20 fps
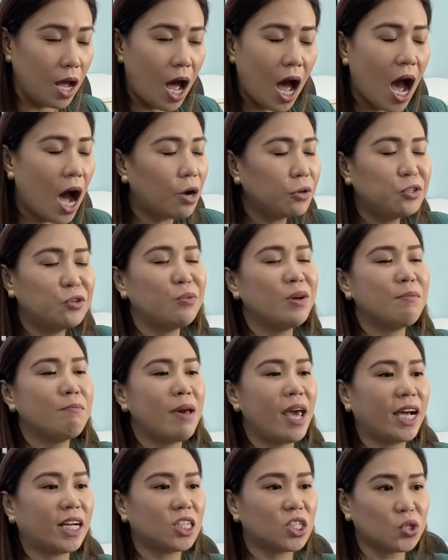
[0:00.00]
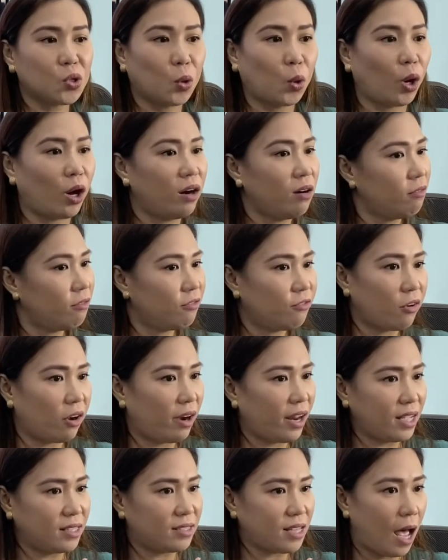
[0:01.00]
How do we make sure, for
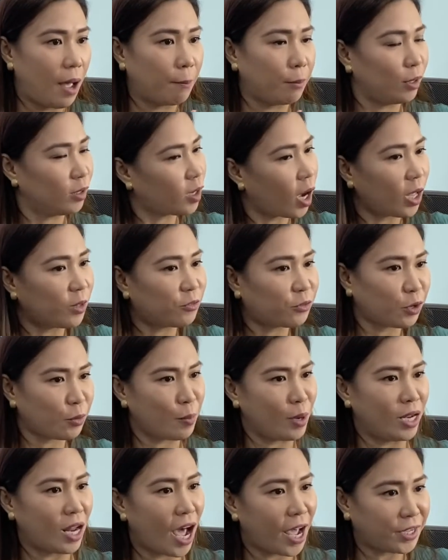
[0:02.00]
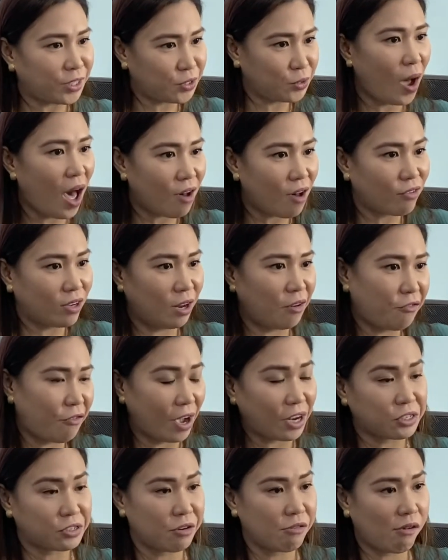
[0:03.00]
example, God forbid, I do have an
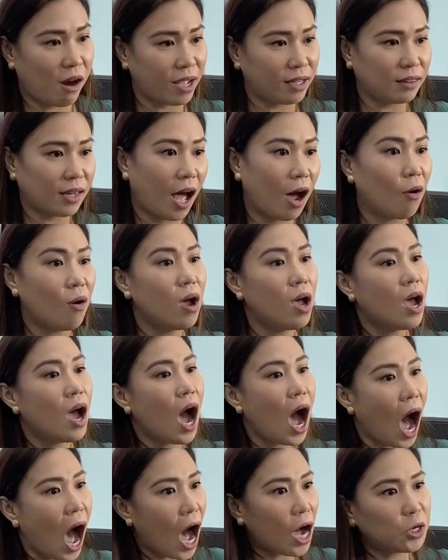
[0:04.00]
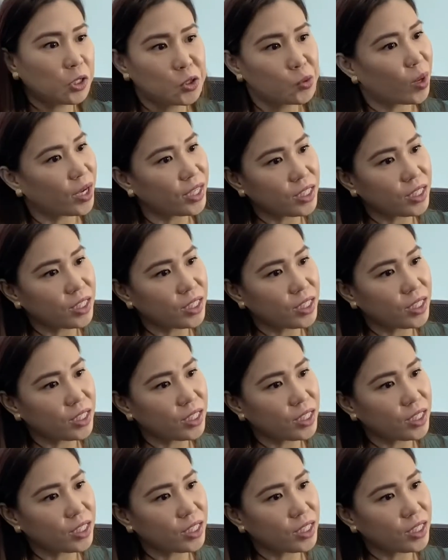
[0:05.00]
infection right now, how do I